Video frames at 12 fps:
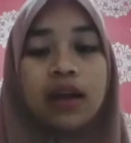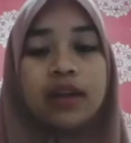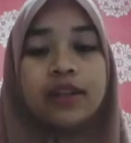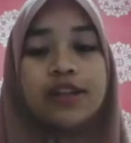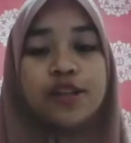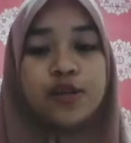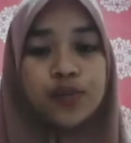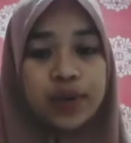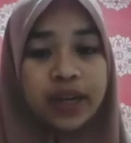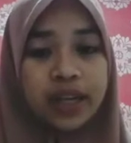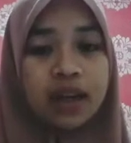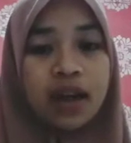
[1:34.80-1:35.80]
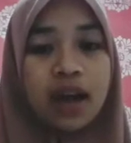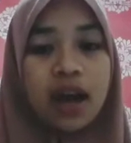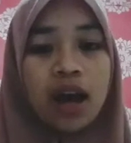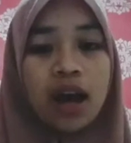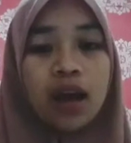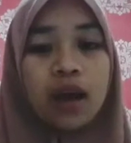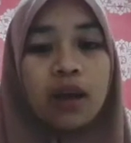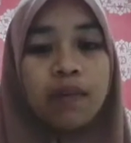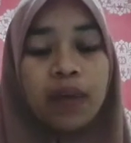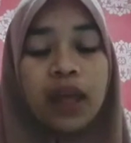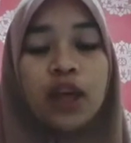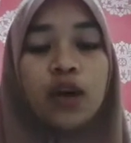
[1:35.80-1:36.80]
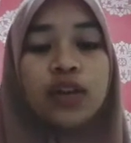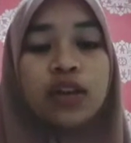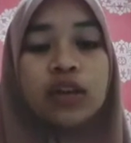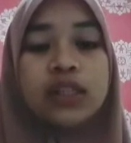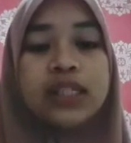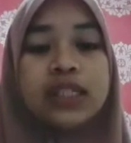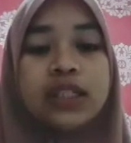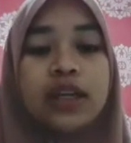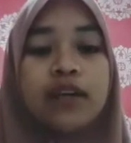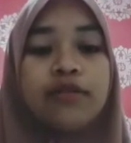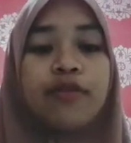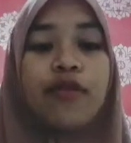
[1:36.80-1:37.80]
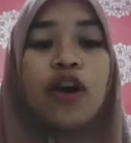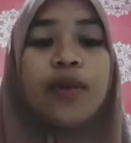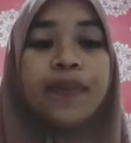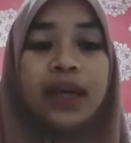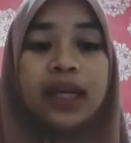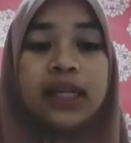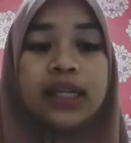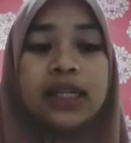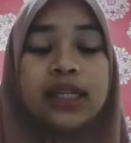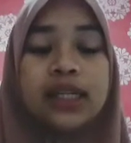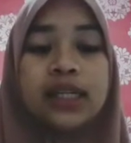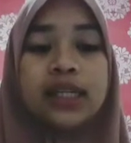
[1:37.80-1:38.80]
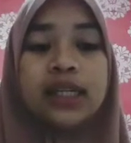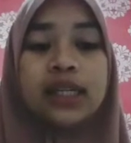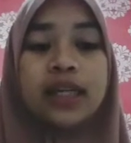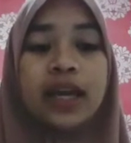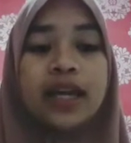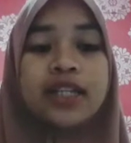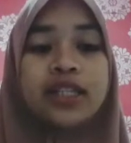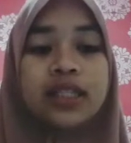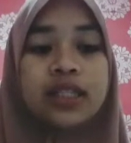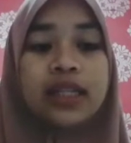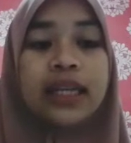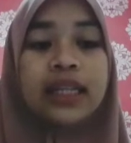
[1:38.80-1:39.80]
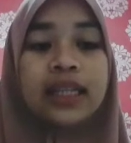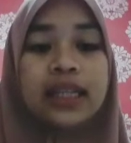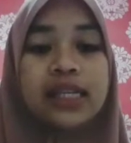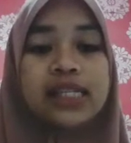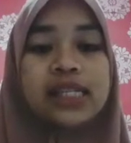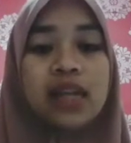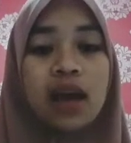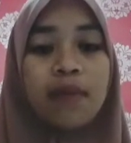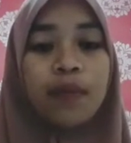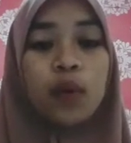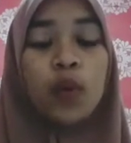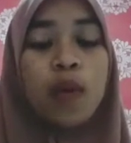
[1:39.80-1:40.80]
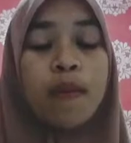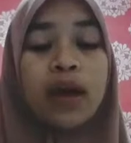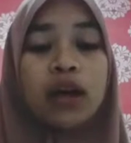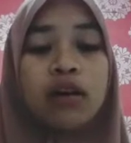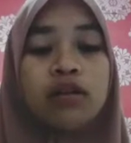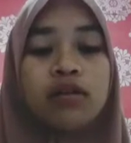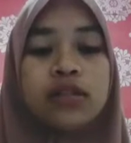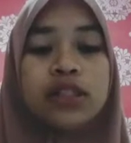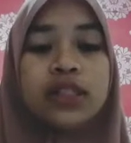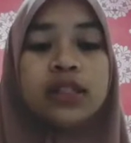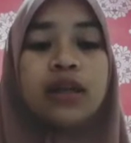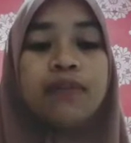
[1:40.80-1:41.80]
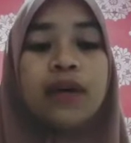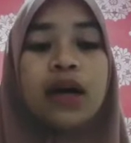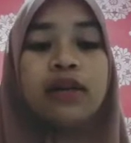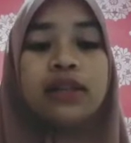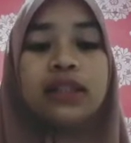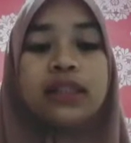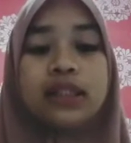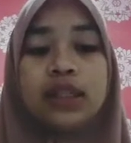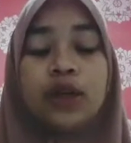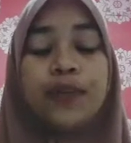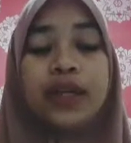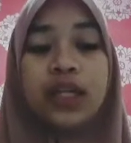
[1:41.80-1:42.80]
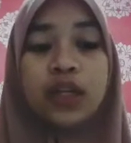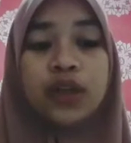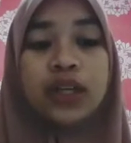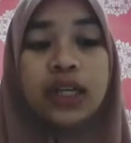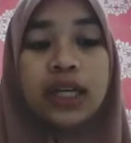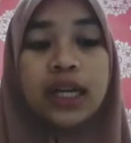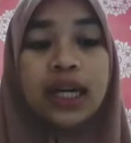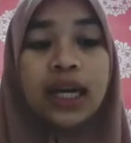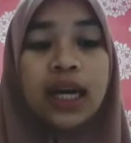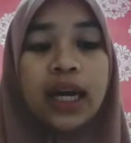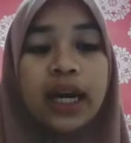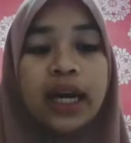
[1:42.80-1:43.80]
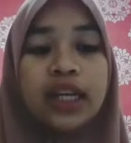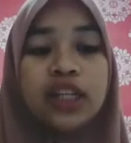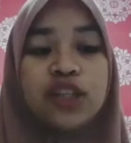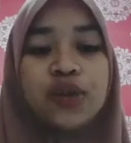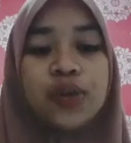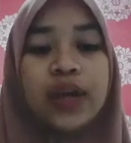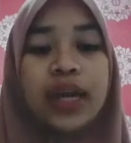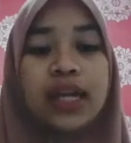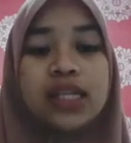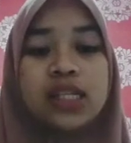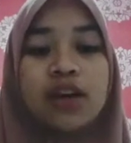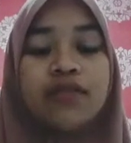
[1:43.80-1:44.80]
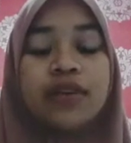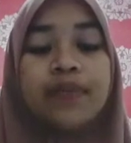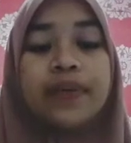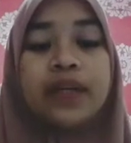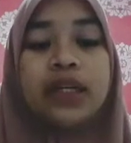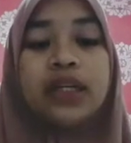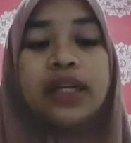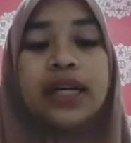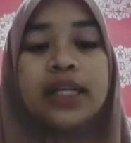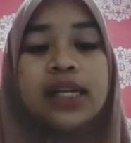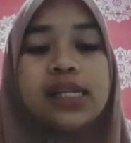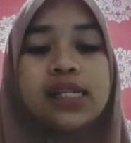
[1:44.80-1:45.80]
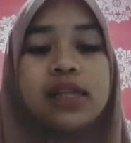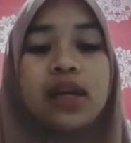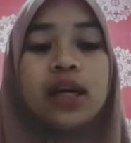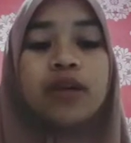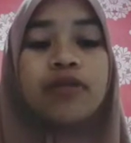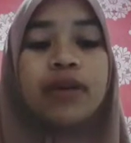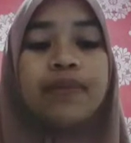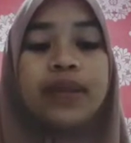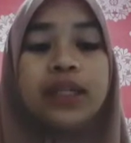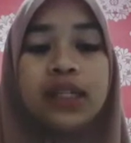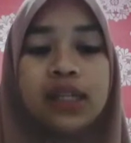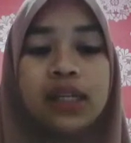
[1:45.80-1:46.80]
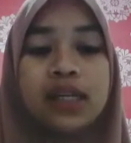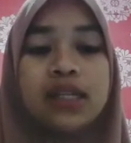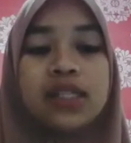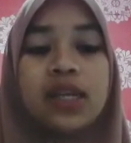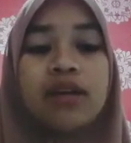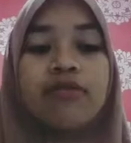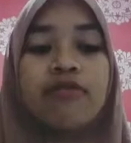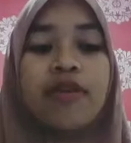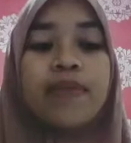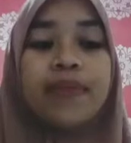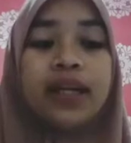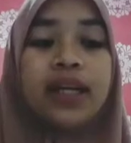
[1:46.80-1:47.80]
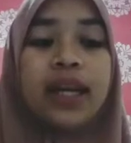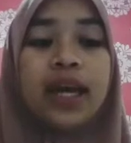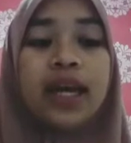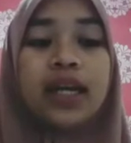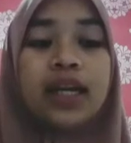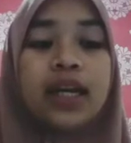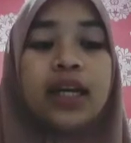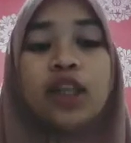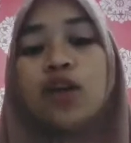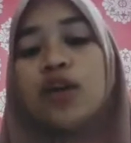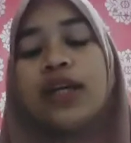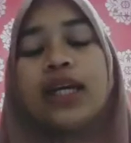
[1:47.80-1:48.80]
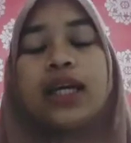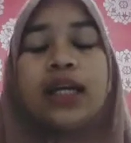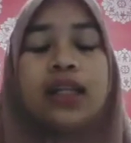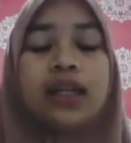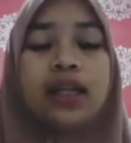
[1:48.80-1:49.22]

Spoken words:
The three, make conclusion and forming the question in this step we make conclusion about the opinion. And three kinds of opinion that is agreement, disagreement, and analogical